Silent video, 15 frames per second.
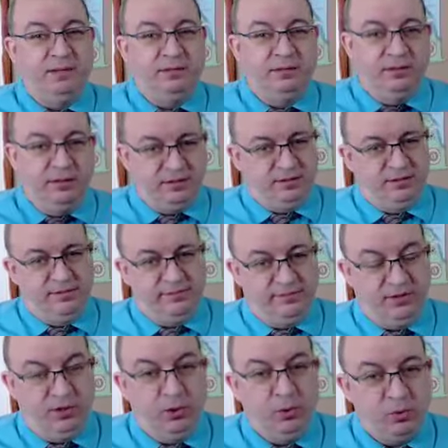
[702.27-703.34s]
Lots of
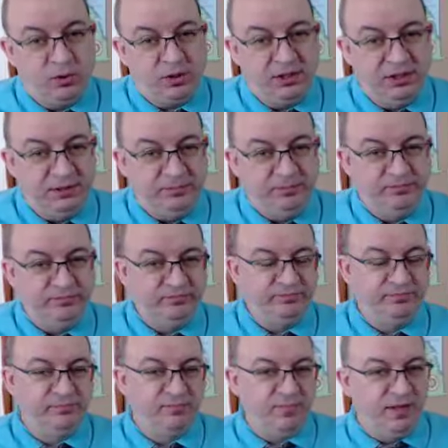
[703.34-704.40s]
oak,
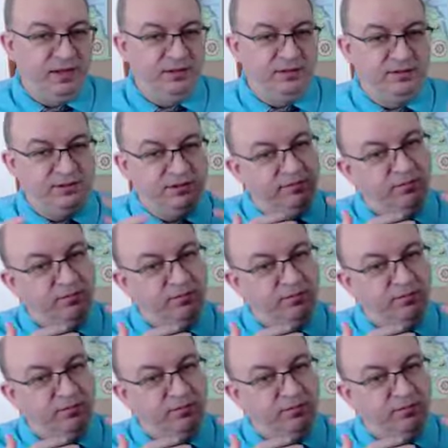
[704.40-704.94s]
lots